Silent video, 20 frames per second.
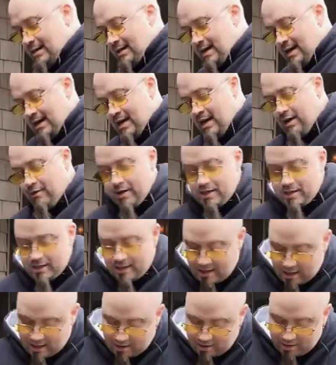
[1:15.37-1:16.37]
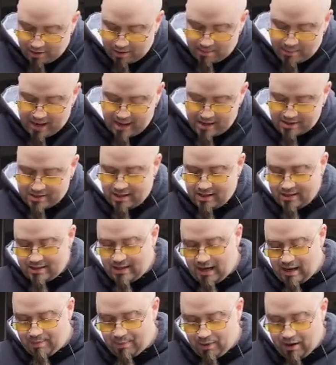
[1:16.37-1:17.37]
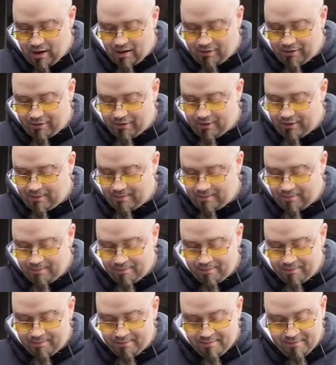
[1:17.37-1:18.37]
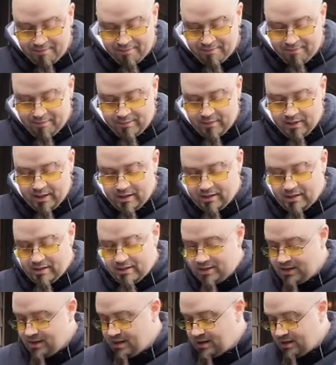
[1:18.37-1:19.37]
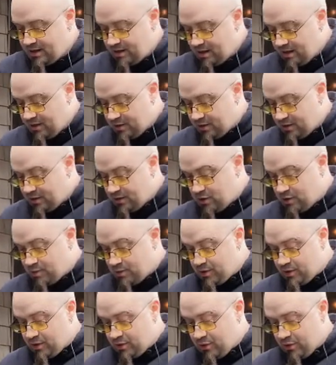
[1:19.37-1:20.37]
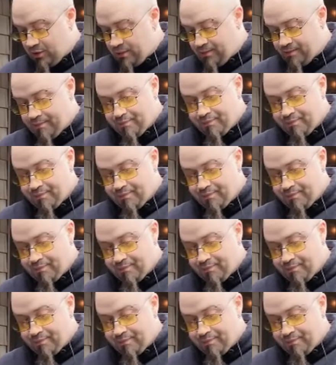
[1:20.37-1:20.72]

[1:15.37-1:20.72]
I can't wait to cut all the masking tape off, because this is gonna look super cool.